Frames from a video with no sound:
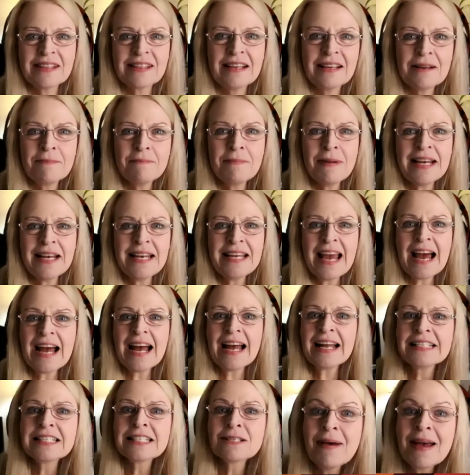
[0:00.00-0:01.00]
many
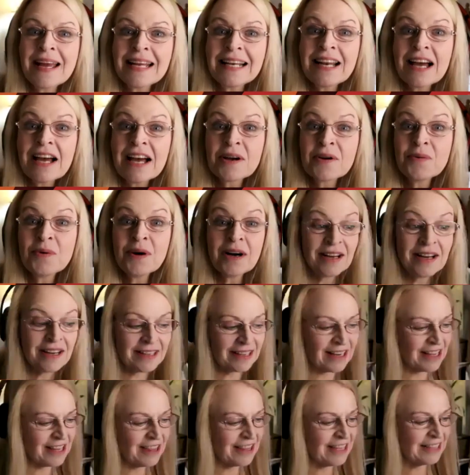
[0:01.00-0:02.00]
hands make light
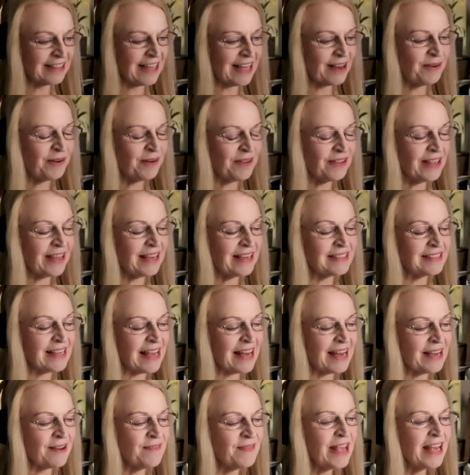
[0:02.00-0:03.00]
work, I think they
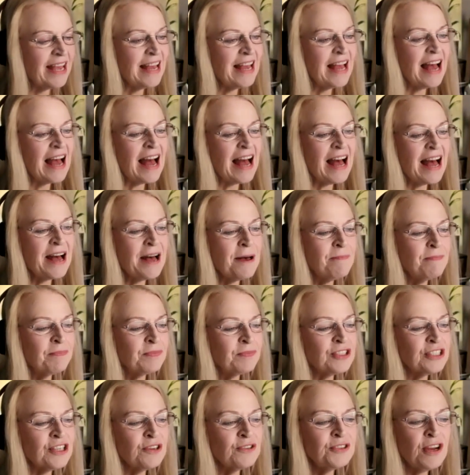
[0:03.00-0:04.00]
say.
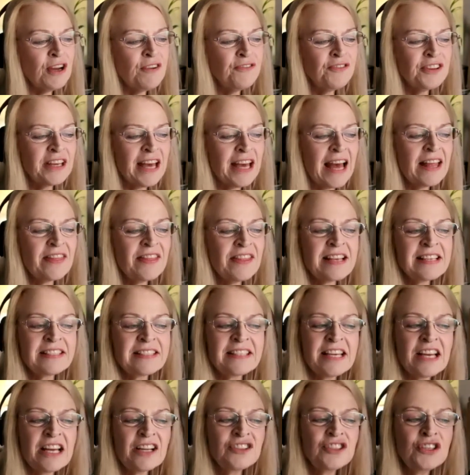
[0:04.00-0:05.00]
So don't forget, there's
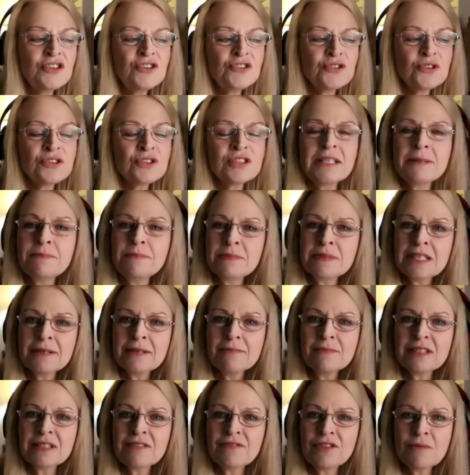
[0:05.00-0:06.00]
the unusual
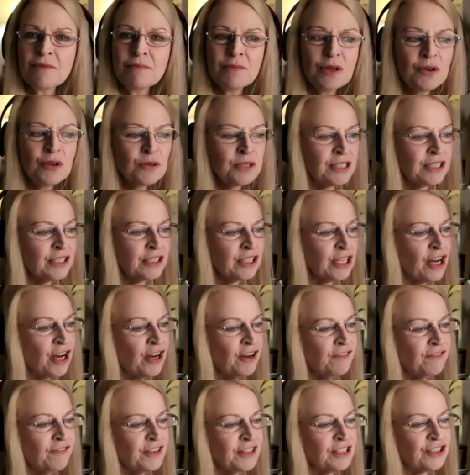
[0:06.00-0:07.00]
symptoms of the mutant
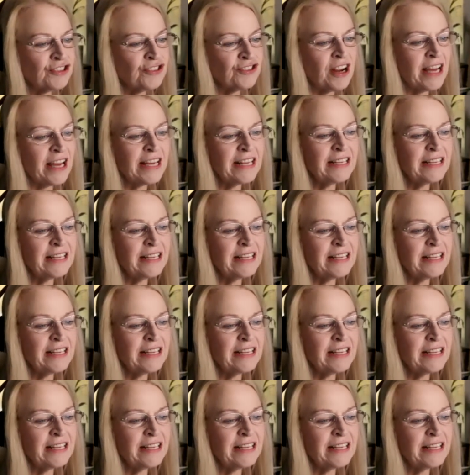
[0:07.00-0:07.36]
COVID strain.